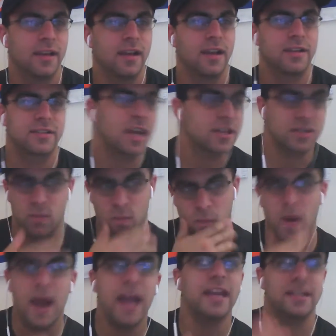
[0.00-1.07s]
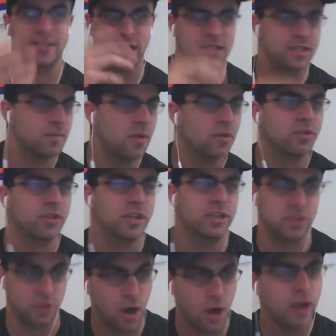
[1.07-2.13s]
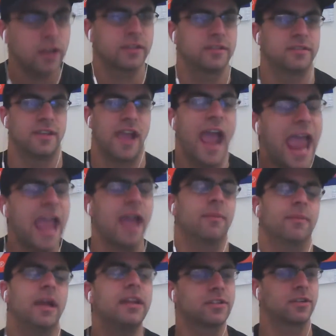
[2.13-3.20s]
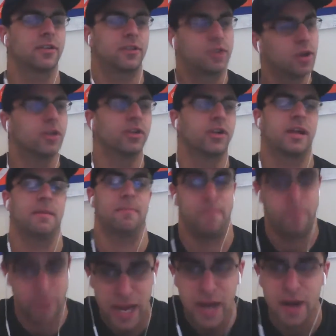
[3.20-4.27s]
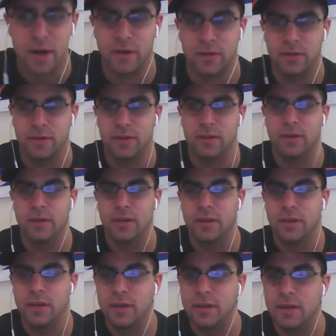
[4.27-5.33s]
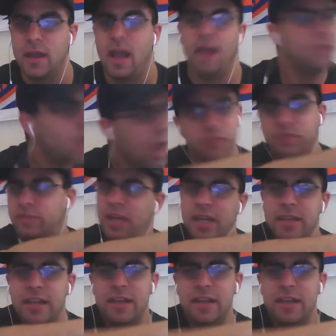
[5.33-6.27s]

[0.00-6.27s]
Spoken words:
It's got some white. It's got some mostly dark. Damn, that's a good-looking beard. Have you all seen